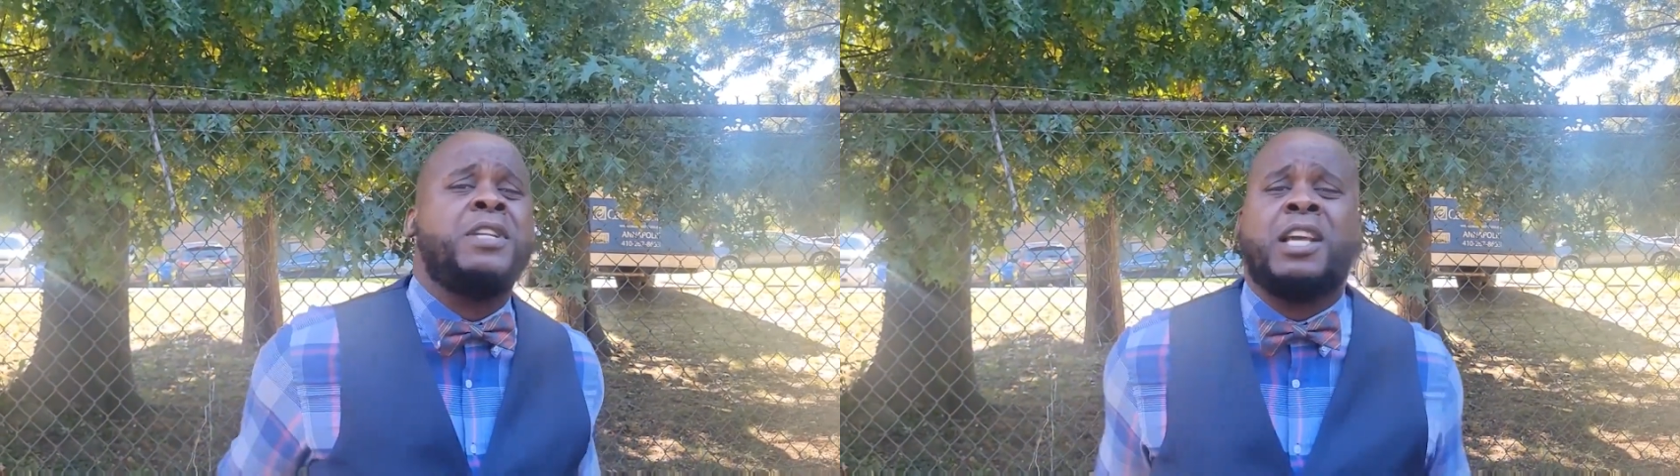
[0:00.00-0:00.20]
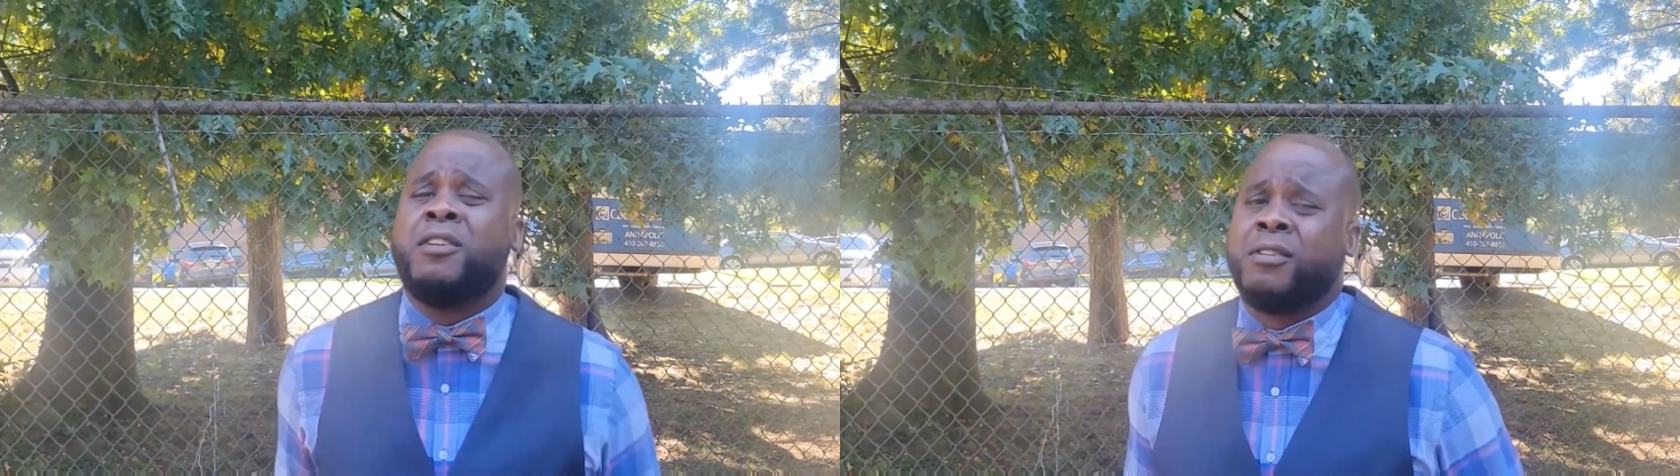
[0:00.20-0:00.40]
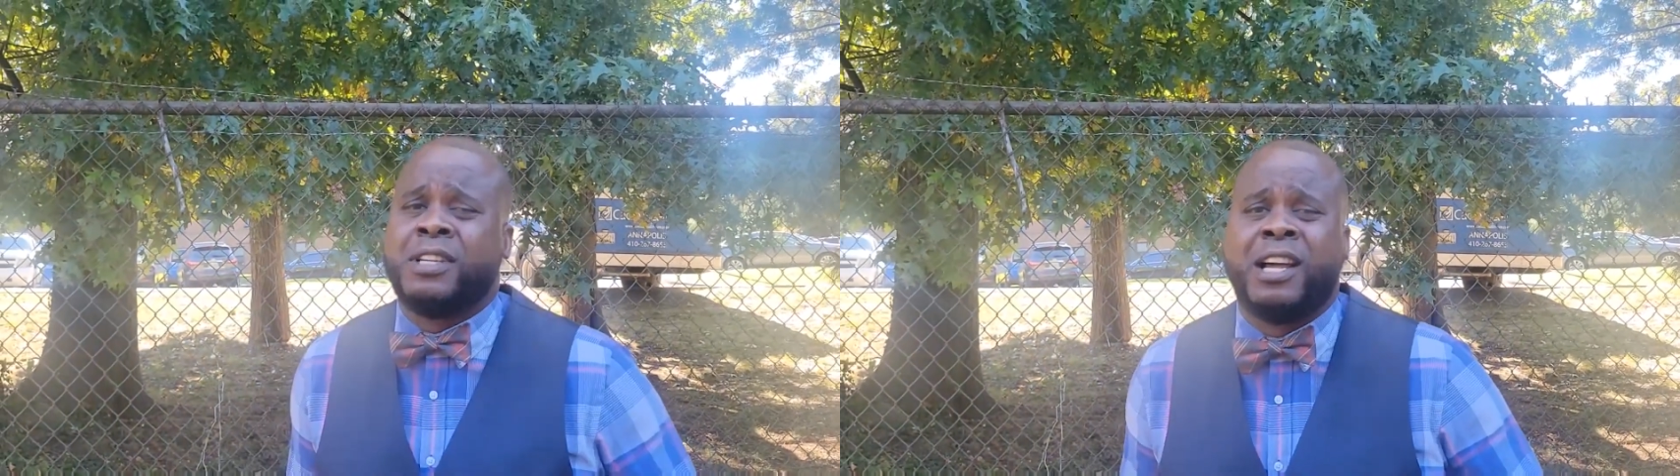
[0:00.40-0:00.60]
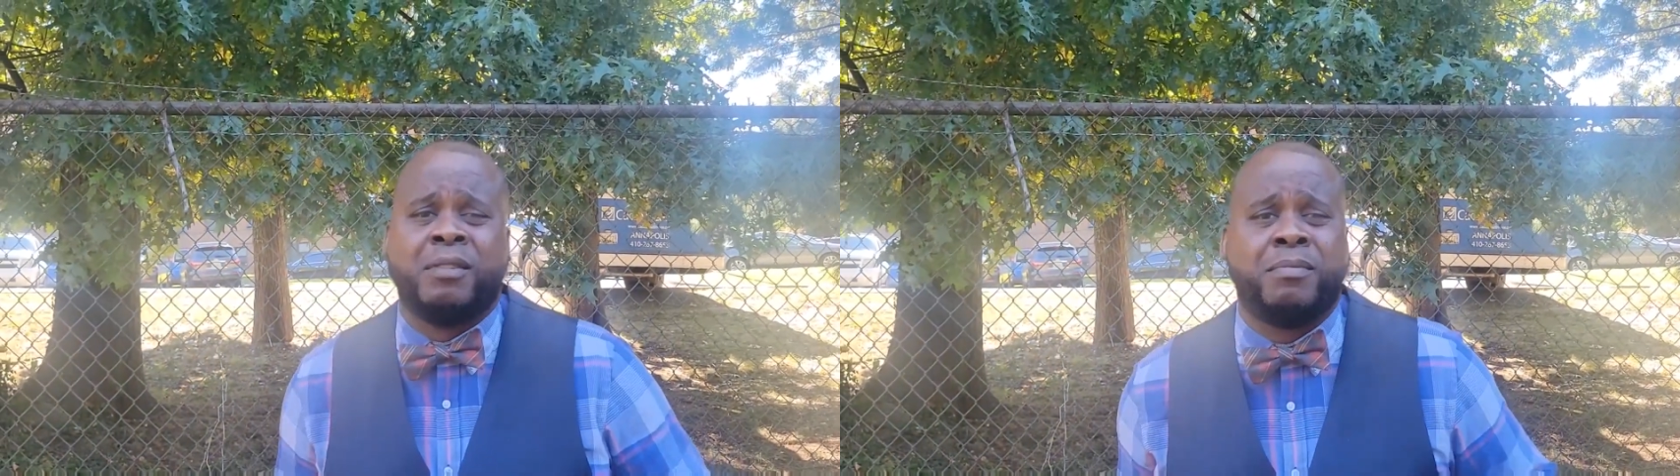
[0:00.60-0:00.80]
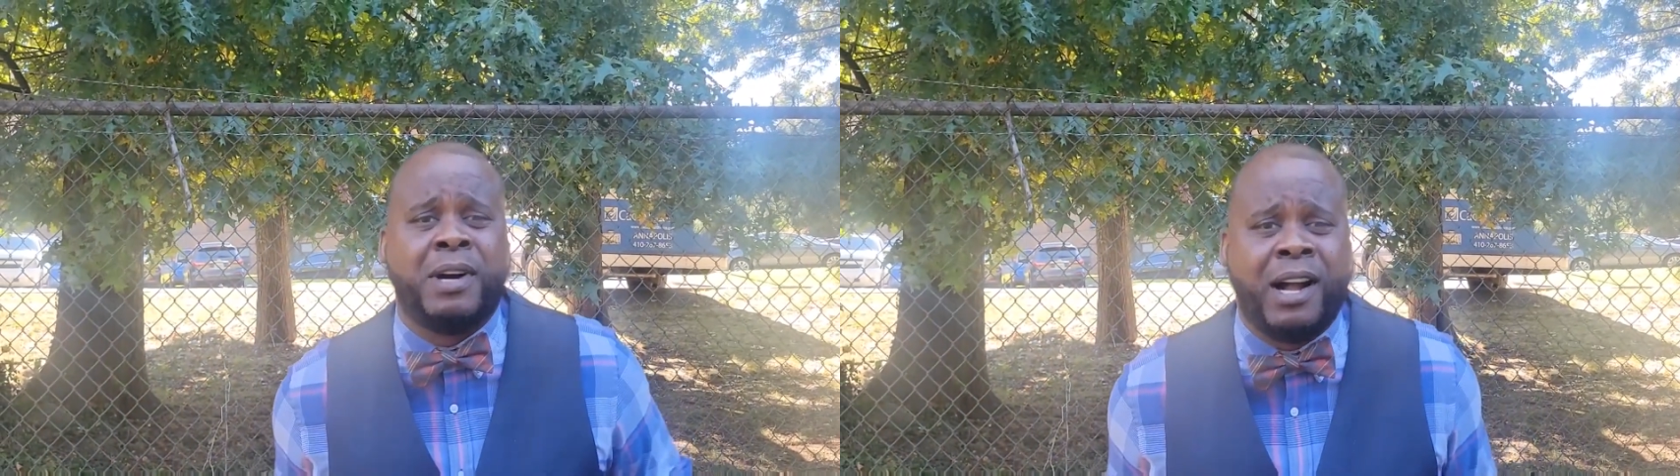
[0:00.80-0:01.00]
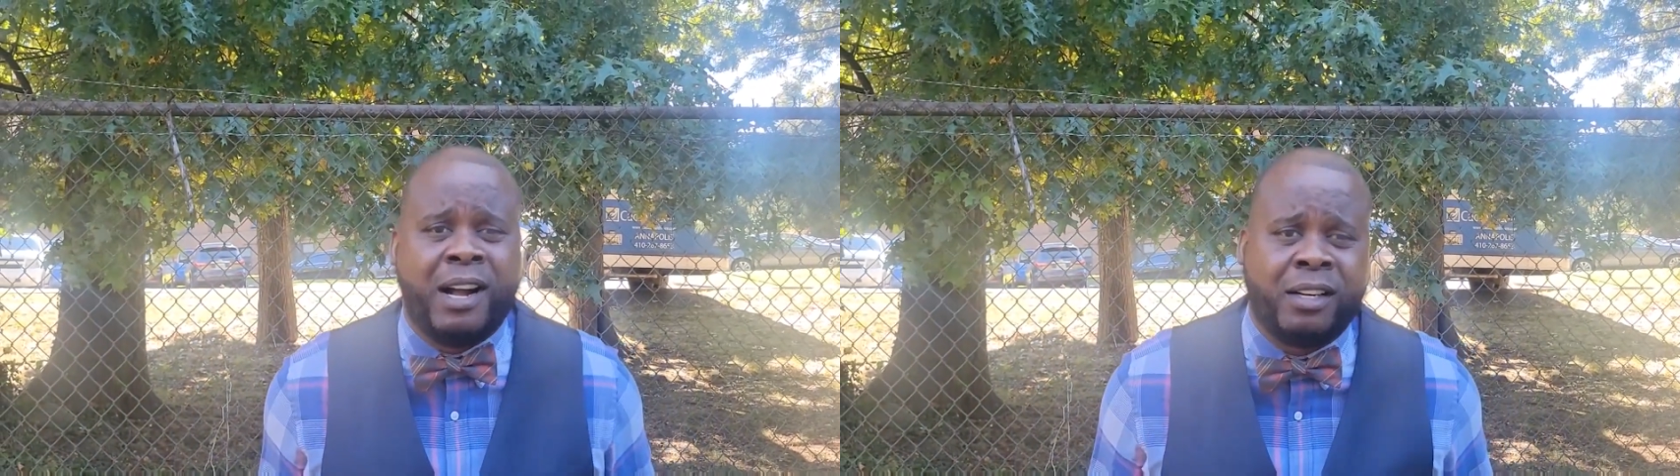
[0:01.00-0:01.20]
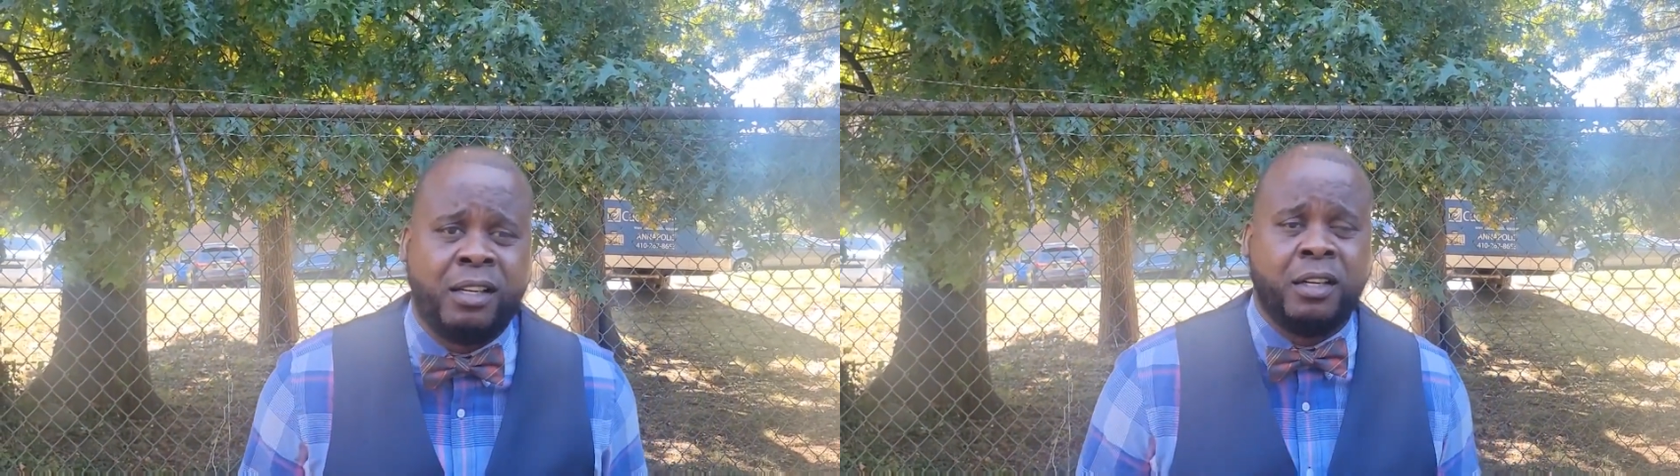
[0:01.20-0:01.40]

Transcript: lay down on the mark.